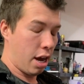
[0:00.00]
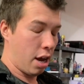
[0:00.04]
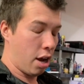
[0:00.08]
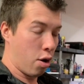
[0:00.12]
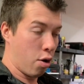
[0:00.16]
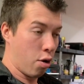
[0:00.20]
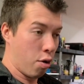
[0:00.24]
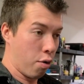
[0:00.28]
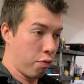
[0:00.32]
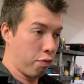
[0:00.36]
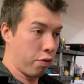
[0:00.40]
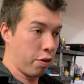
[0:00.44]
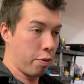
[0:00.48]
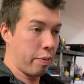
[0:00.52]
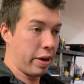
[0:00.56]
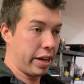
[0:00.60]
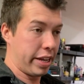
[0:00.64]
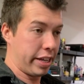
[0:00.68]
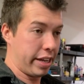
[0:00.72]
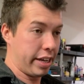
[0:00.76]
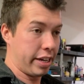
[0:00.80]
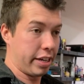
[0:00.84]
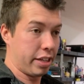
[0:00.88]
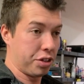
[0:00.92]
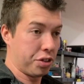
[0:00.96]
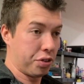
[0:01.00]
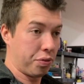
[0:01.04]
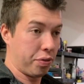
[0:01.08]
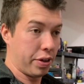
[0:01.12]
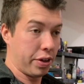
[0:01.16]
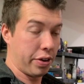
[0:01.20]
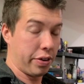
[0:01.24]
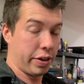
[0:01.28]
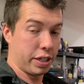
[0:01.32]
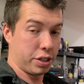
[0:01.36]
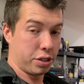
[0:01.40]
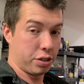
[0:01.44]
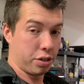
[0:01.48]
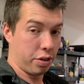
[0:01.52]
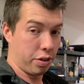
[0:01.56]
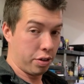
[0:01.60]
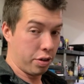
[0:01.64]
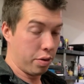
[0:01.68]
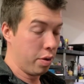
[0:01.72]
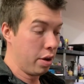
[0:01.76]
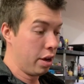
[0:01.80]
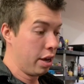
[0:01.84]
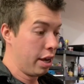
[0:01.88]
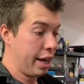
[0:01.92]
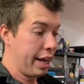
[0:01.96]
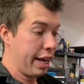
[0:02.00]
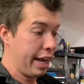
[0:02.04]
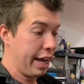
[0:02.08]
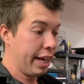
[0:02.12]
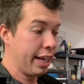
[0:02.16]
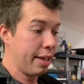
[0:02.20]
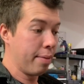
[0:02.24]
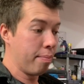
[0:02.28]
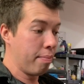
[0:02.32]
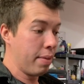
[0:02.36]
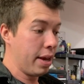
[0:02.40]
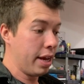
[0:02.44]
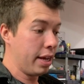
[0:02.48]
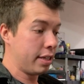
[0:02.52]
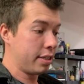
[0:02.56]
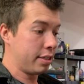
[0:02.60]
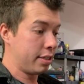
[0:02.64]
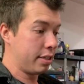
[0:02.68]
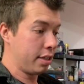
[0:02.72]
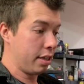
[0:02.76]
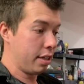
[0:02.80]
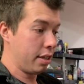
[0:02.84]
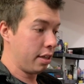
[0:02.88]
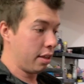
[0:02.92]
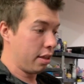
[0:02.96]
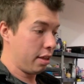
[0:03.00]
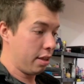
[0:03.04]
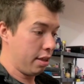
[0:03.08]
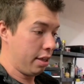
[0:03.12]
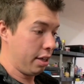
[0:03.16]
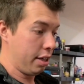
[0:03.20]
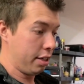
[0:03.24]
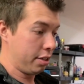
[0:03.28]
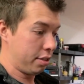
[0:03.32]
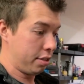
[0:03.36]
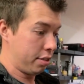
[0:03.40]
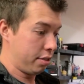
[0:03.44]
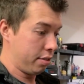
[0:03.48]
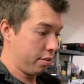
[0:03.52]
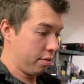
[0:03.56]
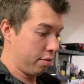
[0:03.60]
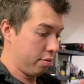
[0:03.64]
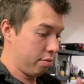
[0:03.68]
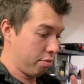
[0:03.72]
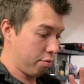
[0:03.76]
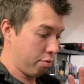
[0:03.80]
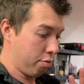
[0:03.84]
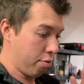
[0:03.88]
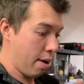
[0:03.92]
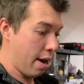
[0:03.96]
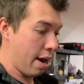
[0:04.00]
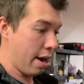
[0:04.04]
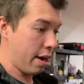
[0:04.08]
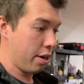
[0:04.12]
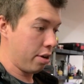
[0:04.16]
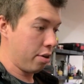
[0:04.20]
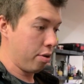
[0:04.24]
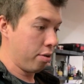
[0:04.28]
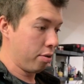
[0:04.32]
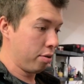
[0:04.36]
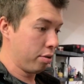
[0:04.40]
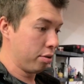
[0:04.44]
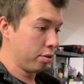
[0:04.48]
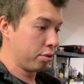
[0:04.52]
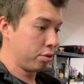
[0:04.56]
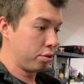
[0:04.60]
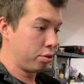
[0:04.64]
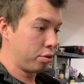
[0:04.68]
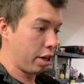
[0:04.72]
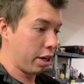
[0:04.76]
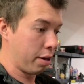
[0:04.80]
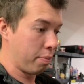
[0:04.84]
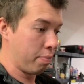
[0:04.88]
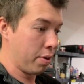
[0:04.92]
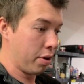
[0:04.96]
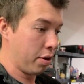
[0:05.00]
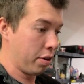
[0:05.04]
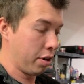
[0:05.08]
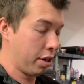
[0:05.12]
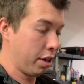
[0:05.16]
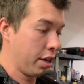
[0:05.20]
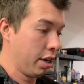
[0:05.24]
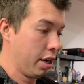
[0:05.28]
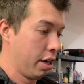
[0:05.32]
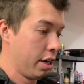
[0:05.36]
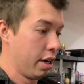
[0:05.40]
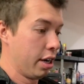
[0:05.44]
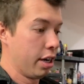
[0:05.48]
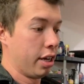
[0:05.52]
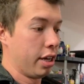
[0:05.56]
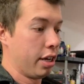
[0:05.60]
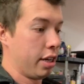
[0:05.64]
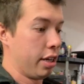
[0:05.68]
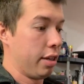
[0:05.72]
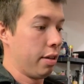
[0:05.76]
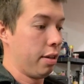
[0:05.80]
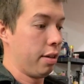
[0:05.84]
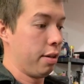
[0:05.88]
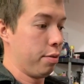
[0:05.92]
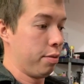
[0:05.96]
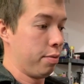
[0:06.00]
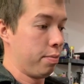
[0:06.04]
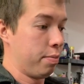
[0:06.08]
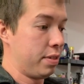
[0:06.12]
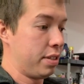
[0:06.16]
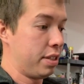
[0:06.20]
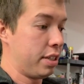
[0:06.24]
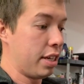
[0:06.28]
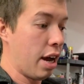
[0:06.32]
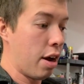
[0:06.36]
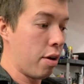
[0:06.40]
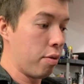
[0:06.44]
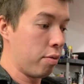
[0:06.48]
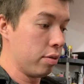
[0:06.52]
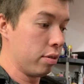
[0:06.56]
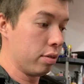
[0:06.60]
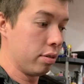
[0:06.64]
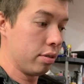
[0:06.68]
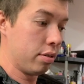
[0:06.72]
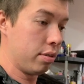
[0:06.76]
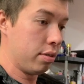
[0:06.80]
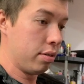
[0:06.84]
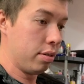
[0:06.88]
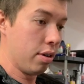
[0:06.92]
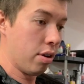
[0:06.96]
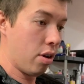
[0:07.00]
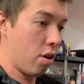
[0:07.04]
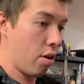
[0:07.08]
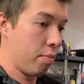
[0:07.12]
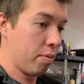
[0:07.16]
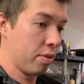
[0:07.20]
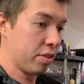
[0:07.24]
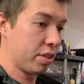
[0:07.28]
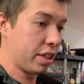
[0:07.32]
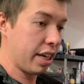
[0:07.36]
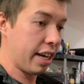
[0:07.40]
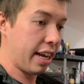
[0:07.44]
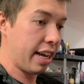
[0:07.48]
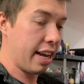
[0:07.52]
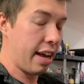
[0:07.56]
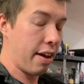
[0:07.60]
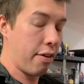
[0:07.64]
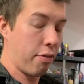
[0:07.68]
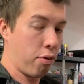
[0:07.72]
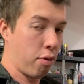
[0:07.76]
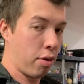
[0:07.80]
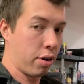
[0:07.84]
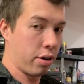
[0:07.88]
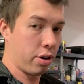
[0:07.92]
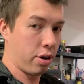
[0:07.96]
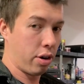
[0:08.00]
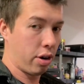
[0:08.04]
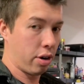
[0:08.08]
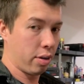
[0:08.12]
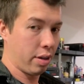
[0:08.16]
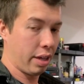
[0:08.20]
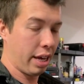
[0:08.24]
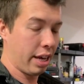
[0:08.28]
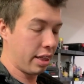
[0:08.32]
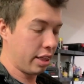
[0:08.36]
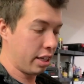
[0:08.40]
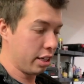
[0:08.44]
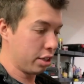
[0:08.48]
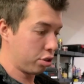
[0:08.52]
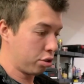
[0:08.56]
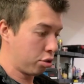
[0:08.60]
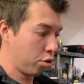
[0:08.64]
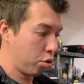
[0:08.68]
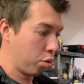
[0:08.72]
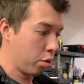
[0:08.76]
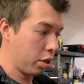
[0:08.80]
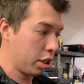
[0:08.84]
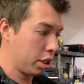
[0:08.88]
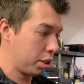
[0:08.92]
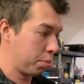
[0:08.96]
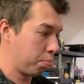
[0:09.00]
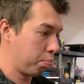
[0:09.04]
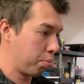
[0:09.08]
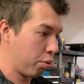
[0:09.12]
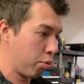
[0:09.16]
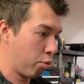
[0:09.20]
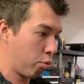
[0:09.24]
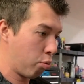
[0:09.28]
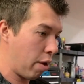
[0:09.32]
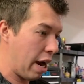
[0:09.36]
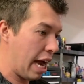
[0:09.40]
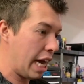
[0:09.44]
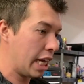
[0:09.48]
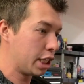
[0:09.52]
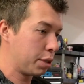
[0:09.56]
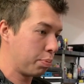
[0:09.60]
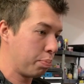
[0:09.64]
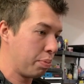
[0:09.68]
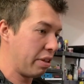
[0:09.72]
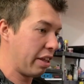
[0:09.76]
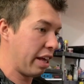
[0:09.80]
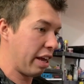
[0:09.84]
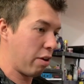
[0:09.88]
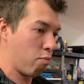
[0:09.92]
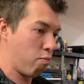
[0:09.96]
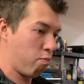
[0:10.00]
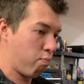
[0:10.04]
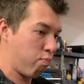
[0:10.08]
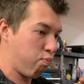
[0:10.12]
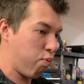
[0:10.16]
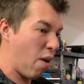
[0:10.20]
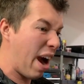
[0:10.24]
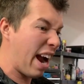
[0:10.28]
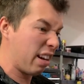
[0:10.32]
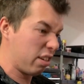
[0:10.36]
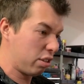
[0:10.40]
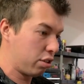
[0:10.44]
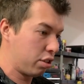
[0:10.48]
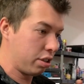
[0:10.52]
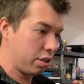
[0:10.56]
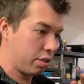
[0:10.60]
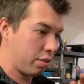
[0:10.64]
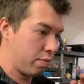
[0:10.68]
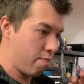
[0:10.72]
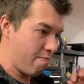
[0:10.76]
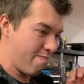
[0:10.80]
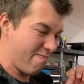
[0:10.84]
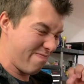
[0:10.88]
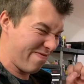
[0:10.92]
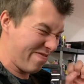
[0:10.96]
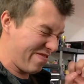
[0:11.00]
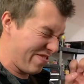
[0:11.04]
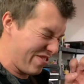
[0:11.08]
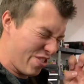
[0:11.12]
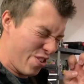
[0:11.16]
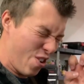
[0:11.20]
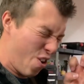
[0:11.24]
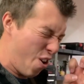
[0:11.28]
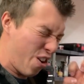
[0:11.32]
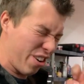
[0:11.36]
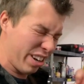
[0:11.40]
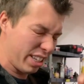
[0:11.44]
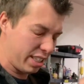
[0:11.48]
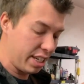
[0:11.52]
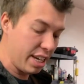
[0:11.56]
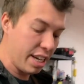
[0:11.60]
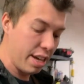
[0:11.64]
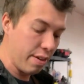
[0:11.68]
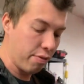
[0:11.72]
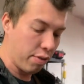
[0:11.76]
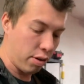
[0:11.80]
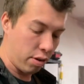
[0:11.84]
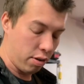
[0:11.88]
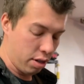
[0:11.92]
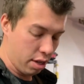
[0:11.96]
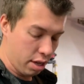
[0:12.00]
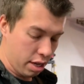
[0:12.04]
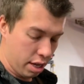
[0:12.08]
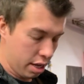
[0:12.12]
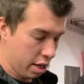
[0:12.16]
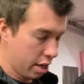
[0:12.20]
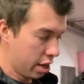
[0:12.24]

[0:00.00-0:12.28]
hopefully by the end of this video I show you. It makes this raggedy old truck motor sound almost like an F1 car, like this crisp, raspy, like just, oh, it's evil.